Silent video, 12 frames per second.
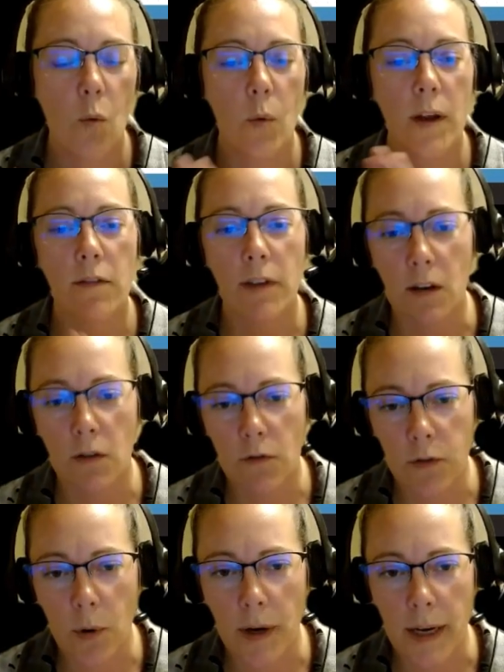We have
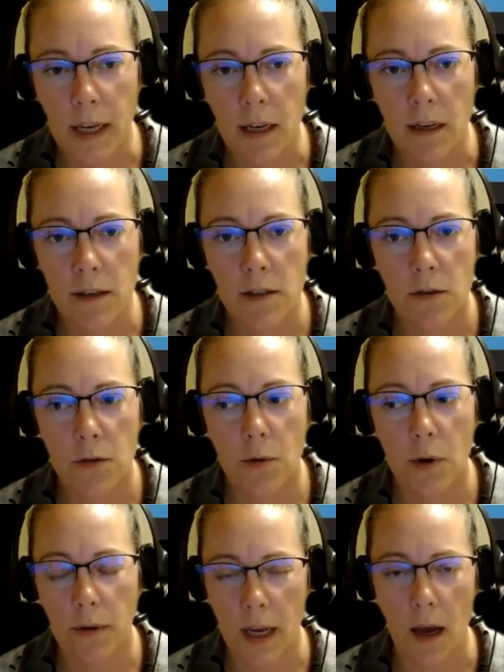in-floor heat
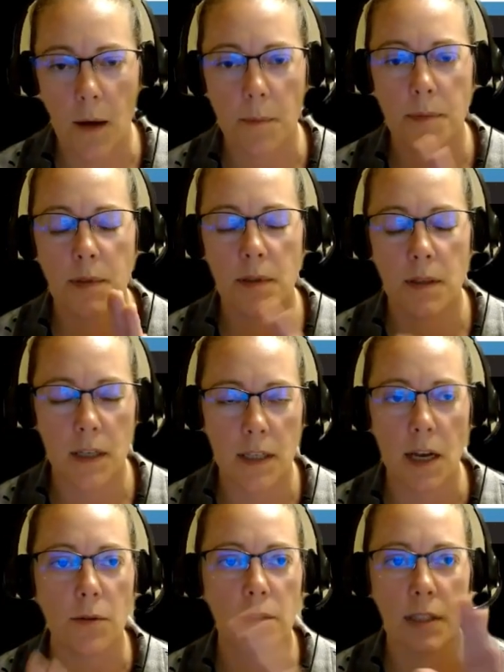throughout the
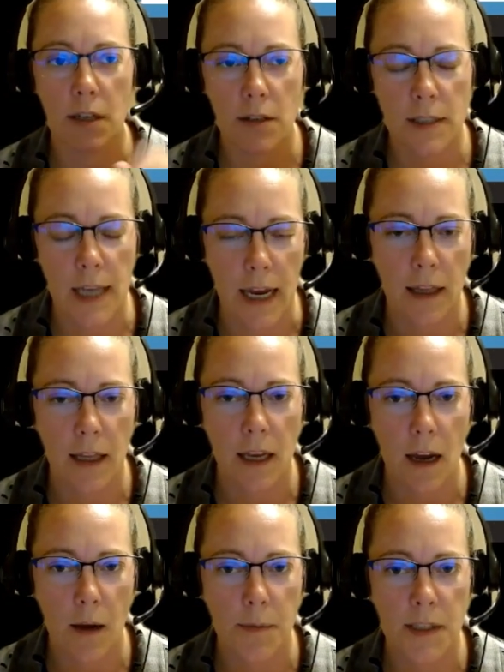downstairs and
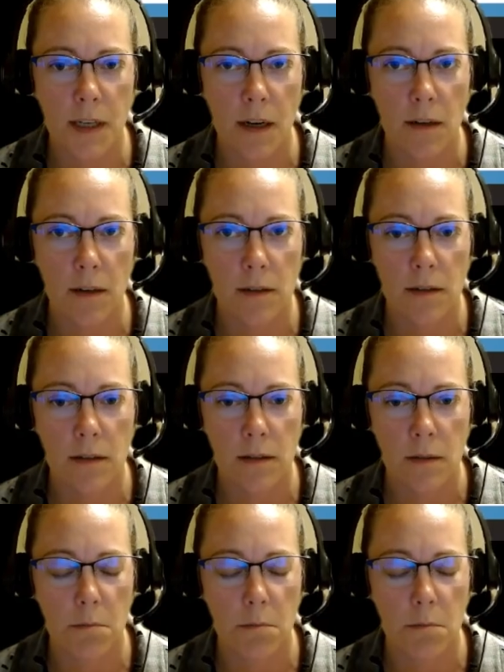the upstairs,